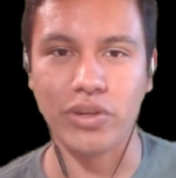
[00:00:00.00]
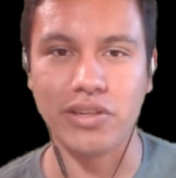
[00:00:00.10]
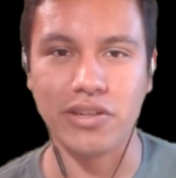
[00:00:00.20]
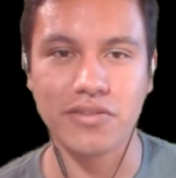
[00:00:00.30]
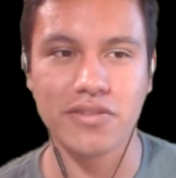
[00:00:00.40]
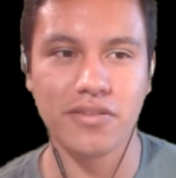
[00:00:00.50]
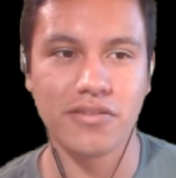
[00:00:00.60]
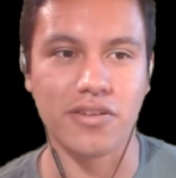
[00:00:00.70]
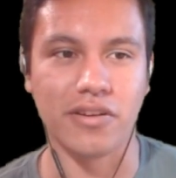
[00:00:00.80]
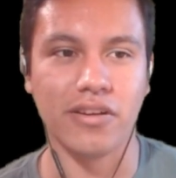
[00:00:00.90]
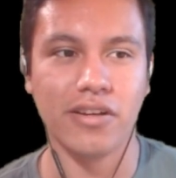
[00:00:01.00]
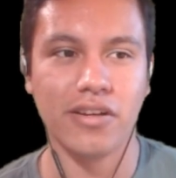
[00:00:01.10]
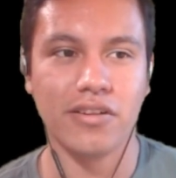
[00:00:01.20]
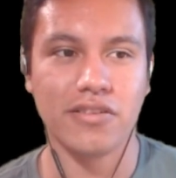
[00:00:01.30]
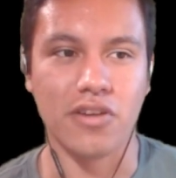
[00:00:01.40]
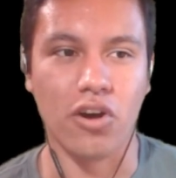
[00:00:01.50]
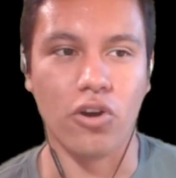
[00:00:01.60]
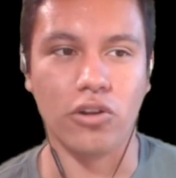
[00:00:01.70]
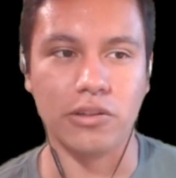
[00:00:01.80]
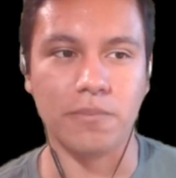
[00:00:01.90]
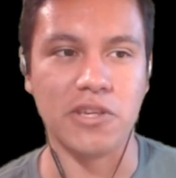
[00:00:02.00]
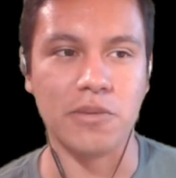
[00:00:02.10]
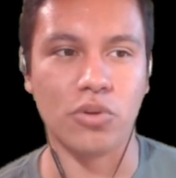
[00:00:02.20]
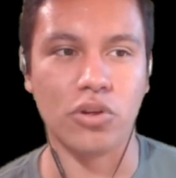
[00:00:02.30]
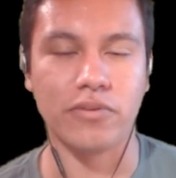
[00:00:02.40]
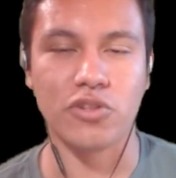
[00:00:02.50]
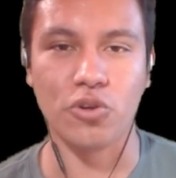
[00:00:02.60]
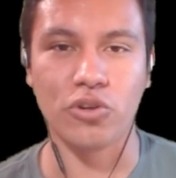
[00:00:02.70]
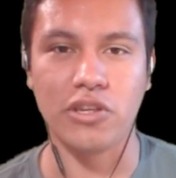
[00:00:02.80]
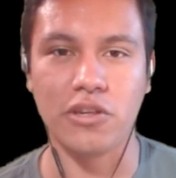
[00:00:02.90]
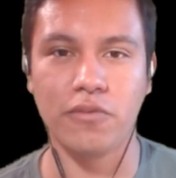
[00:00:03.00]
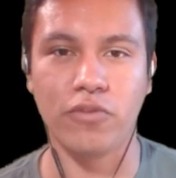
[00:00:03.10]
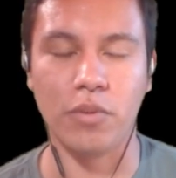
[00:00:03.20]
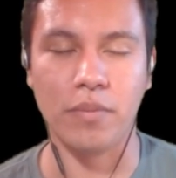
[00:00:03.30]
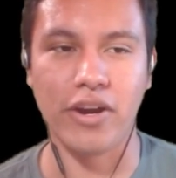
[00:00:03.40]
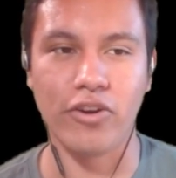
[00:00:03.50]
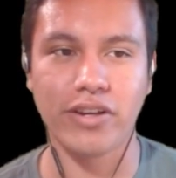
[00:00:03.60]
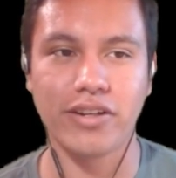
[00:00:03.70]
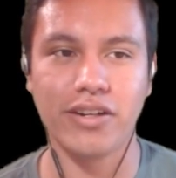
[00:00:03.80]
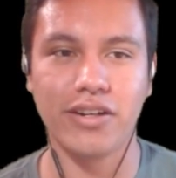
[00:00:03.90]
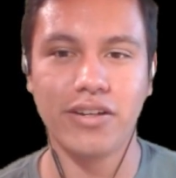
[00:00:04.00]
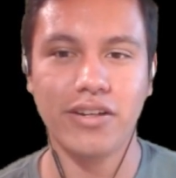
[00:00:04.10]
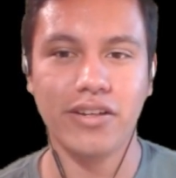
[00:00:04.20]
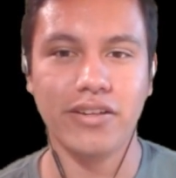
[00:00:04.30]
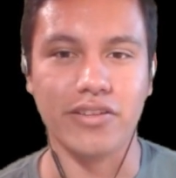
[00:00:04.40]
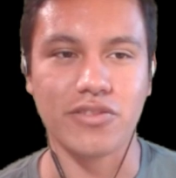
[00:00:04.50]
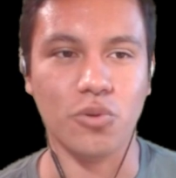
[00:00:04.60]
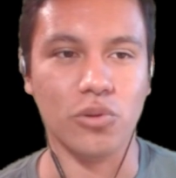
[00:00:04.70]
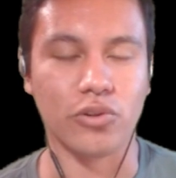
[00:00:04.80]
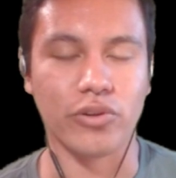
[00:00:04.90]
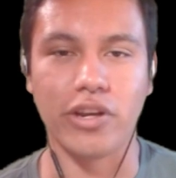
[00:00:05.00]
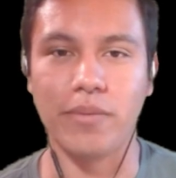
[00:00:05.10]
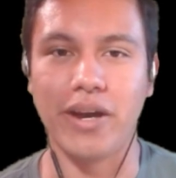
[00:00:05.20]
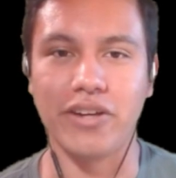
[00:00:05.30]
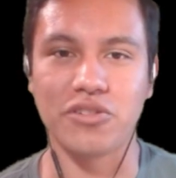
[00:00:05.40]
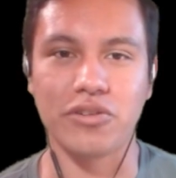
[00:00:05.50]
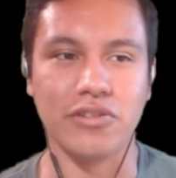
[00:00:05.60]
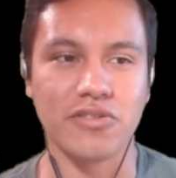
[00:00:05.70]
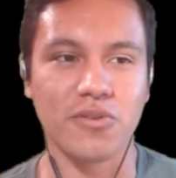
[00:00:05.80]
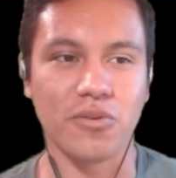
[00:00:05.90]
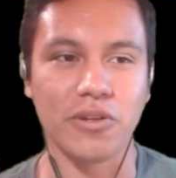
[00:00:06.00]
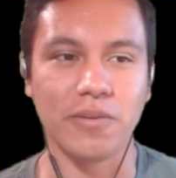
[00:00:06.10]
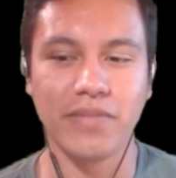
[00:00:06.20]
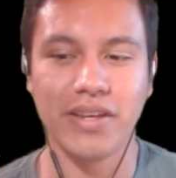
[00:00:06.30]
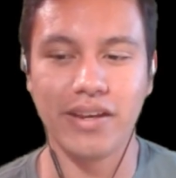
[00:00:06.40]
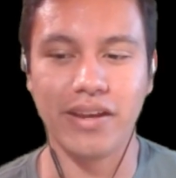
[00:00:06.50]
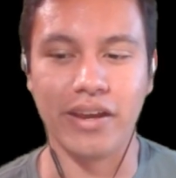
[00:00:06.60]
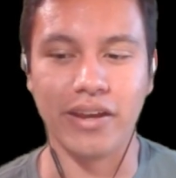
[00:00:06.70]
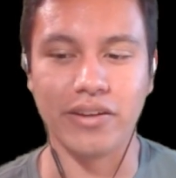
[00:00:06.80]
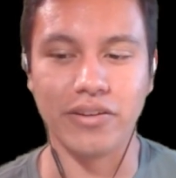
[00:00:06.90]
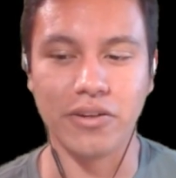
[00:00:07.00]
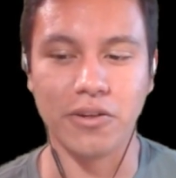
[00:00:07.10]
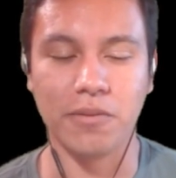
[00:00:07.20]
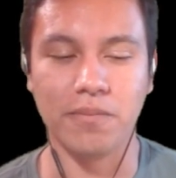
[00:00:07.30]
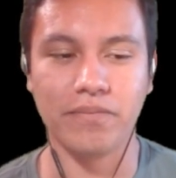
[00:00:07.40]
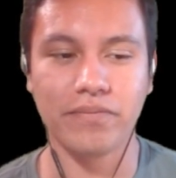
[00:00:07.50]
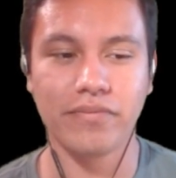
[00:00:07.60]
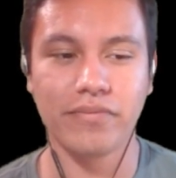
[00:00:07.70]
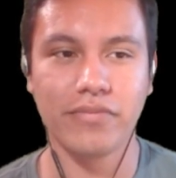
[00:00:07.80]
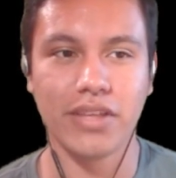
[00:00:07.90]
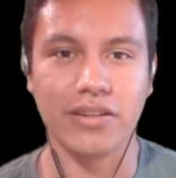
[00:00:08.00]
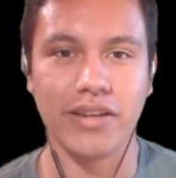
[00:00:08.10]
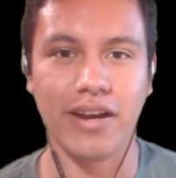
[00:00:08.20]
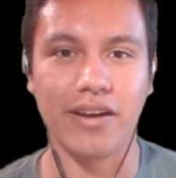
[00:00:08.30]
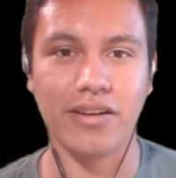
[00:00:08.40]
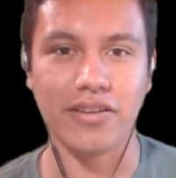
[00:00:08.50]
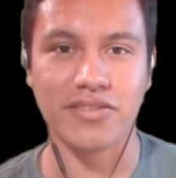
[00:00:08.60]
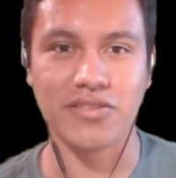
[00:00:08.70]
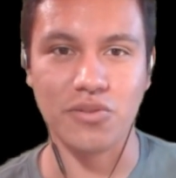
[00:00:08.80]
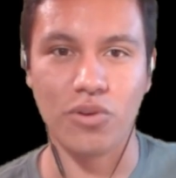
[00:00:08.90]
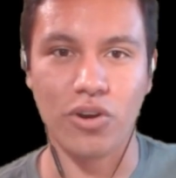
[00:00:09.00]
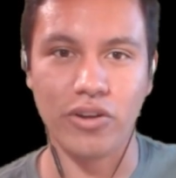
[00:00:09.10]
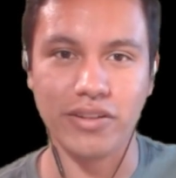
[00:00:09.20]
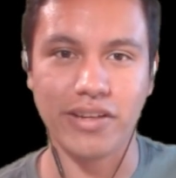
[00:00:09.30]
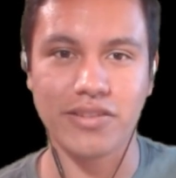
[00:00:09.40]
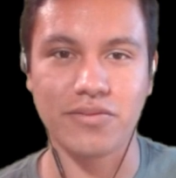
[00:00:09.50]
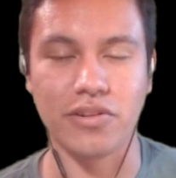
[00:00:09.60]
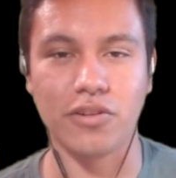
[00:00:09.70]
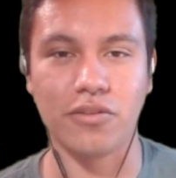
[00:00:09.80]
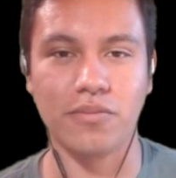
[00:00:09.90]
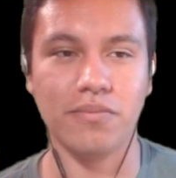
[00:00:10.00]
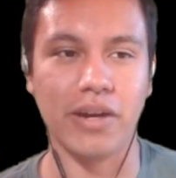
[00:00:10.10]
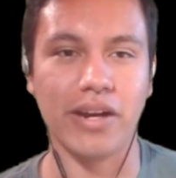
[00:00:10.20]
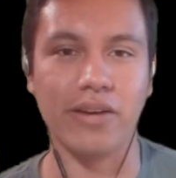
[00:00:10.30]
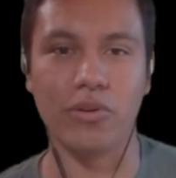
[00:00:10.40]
greetings to all the people of Turkey from America. It's cool learning about your history. And, yeah, I'll see you all in the next video. Bye,